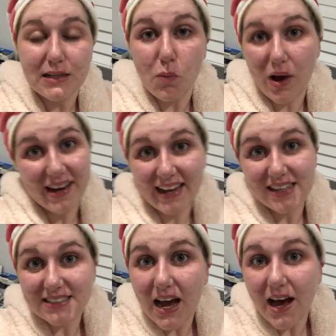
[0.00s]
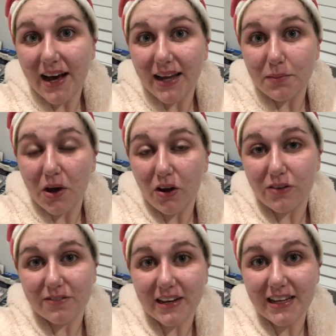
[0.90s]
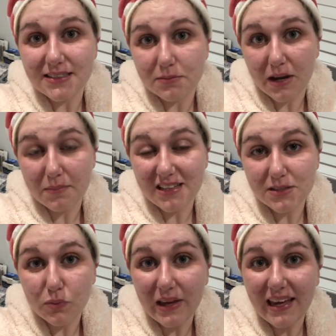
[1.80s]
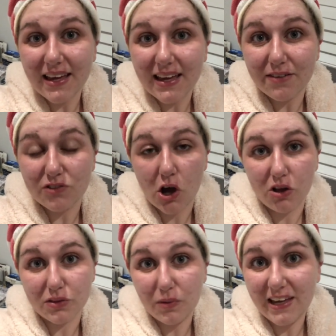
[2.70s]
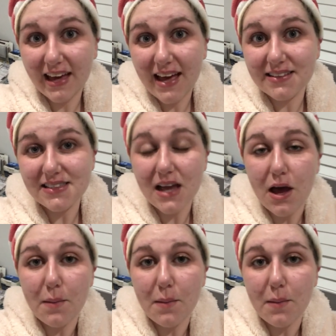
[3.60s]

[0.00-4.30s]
when I get time, hopefully sometime this week, if not on the weekends.